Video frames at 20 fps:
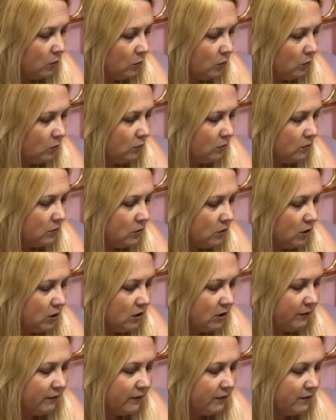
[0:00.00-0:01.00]
Ooh,
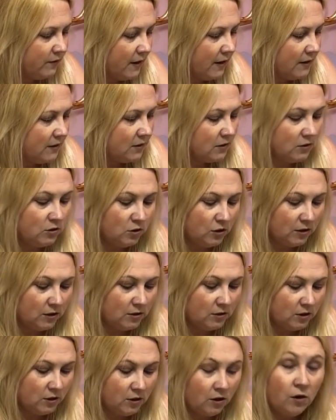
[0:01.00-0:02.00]
searching for devices. Should I
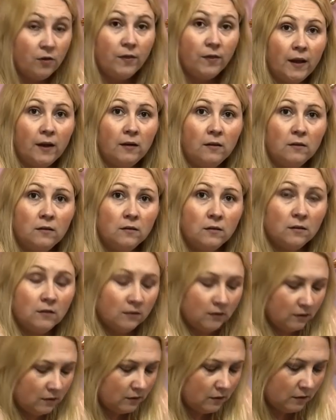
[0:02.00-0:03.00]
turn it then?
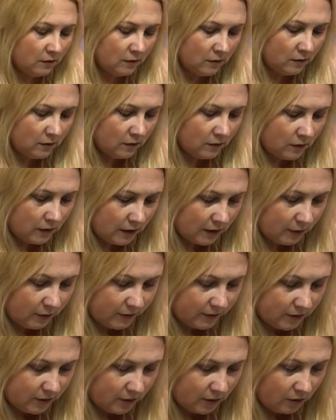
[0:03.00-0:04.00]
How do
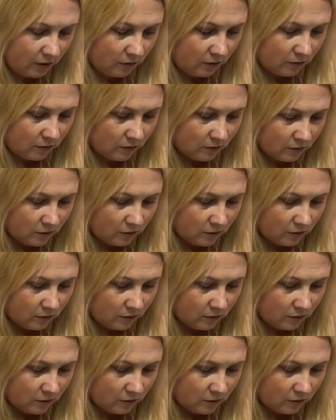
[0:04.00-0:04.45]
I turn it on?